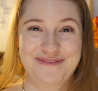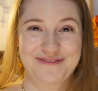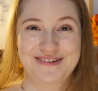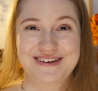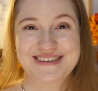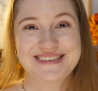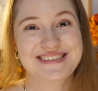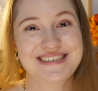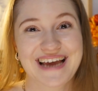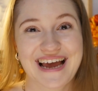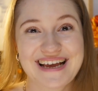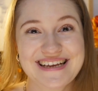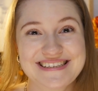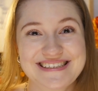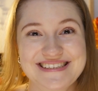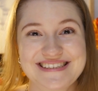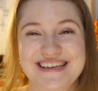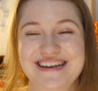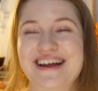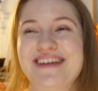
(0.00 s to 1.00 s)
RIN
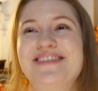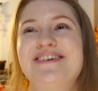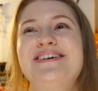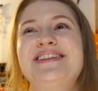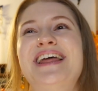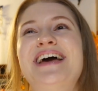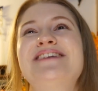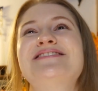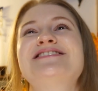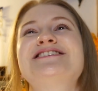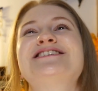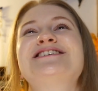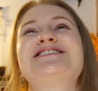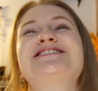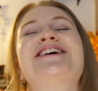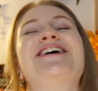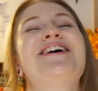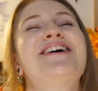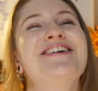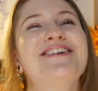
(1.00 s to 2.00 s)
tests and I thought they were
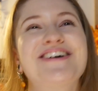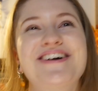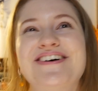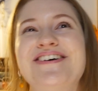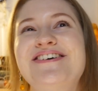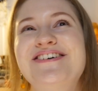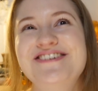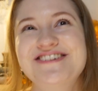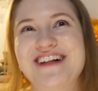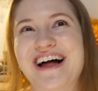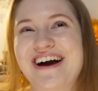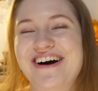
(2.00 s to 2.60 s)
so cool.